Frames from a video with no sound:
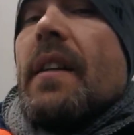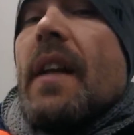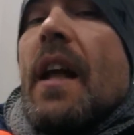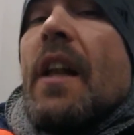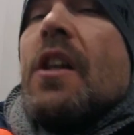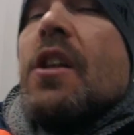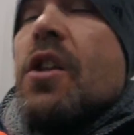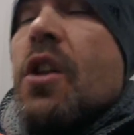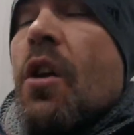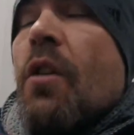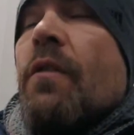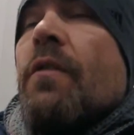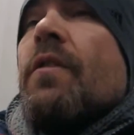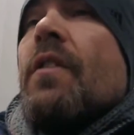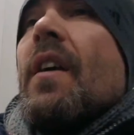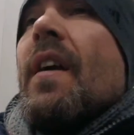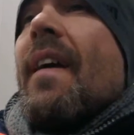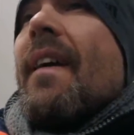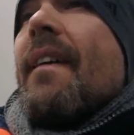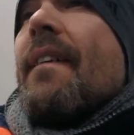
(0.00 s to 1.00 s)
I love
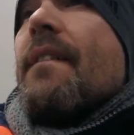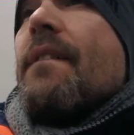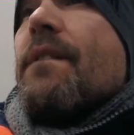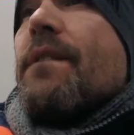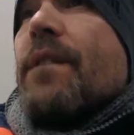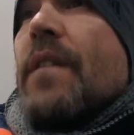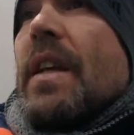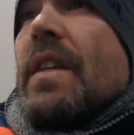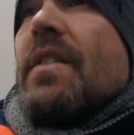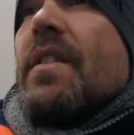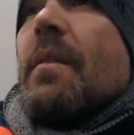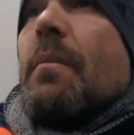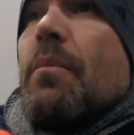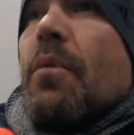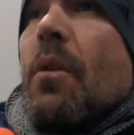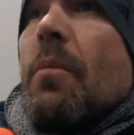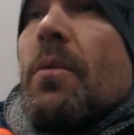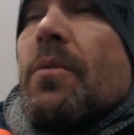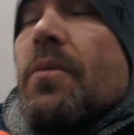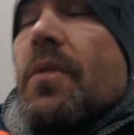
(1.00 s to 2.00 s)
fixing
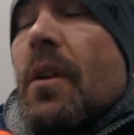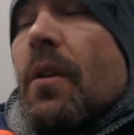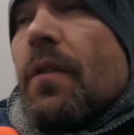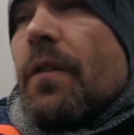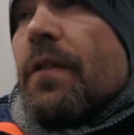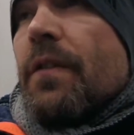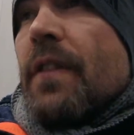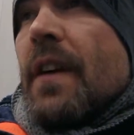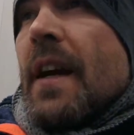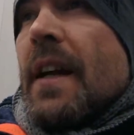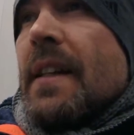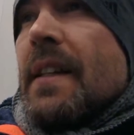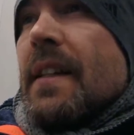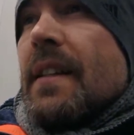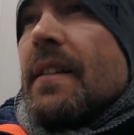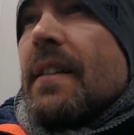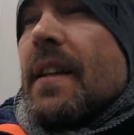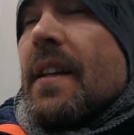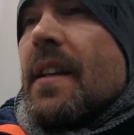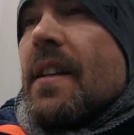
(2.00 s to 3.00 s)
problems. I love
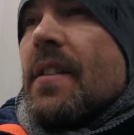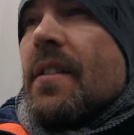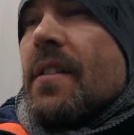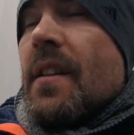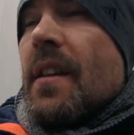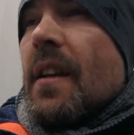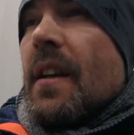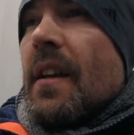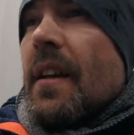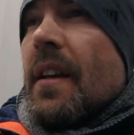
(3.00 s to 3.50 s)
finding these